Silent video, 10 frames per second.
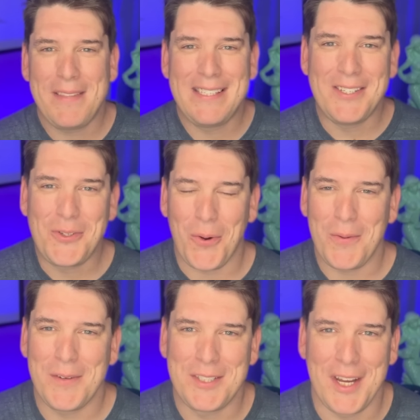This is
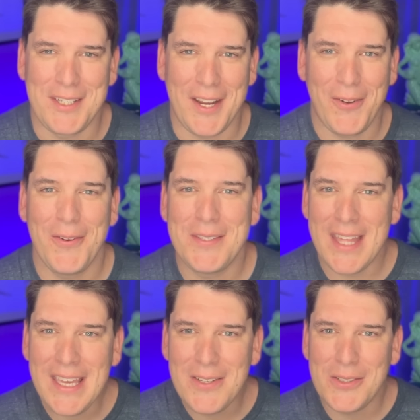Jordan with JJ Cruise.
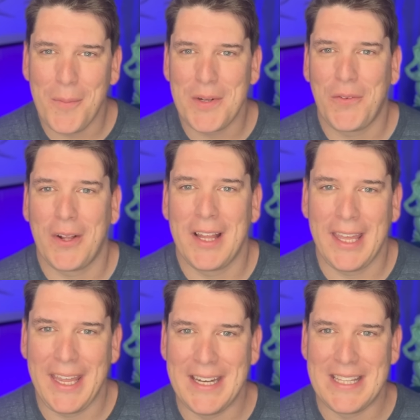Thank you so much for
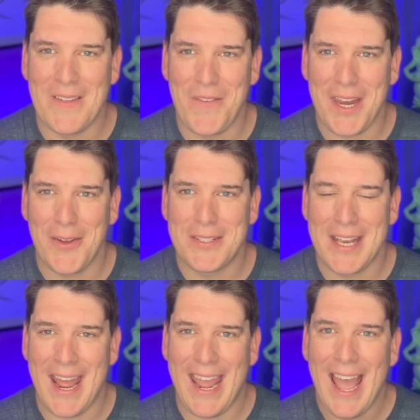clicking into the video
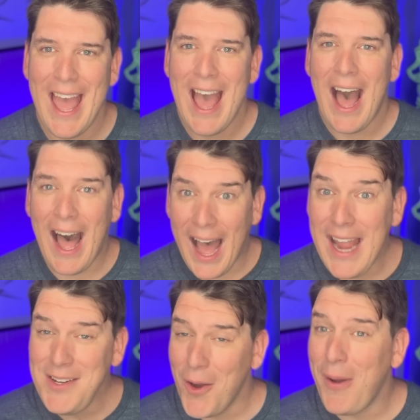today.
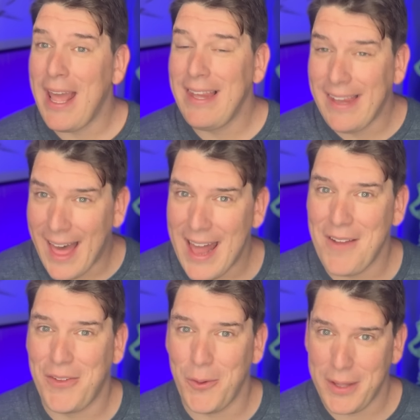I know a lot
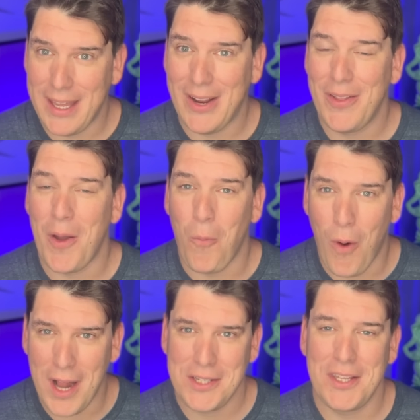of you here that
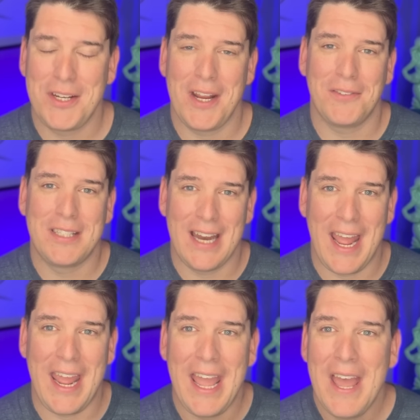watch the channel
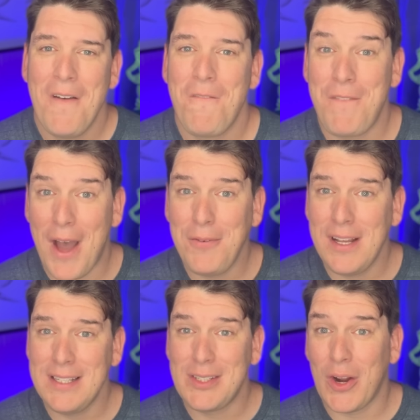today found
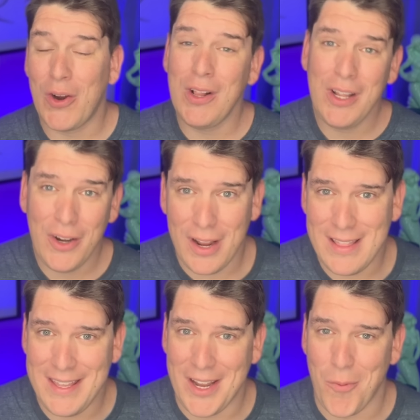us earlier in
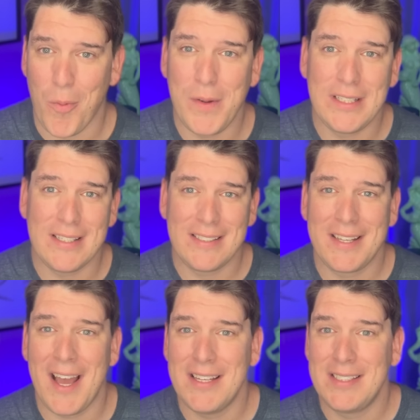the year when we
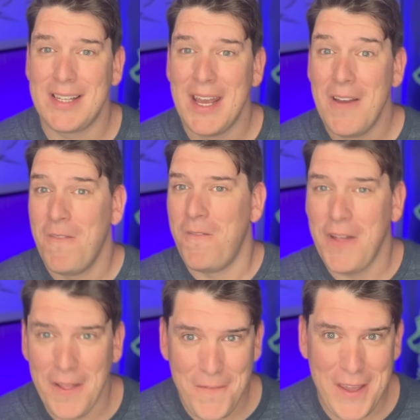discussed
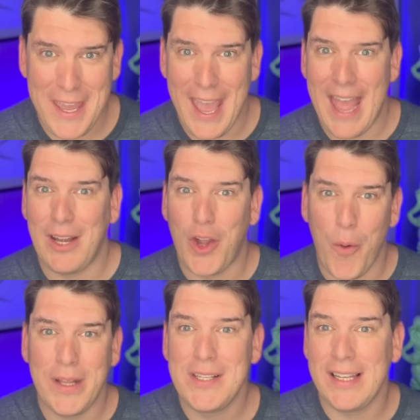Villa Vie and
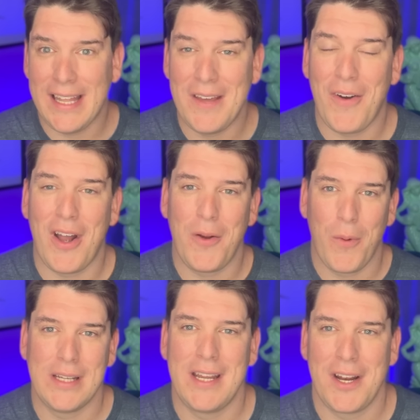going to live on a
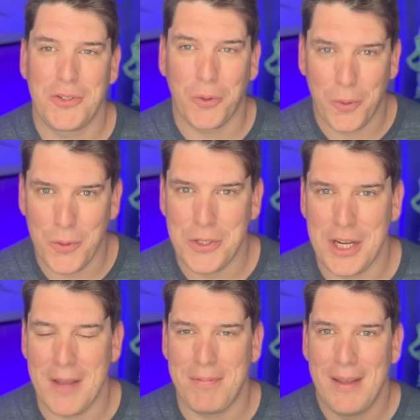residential cruise ship.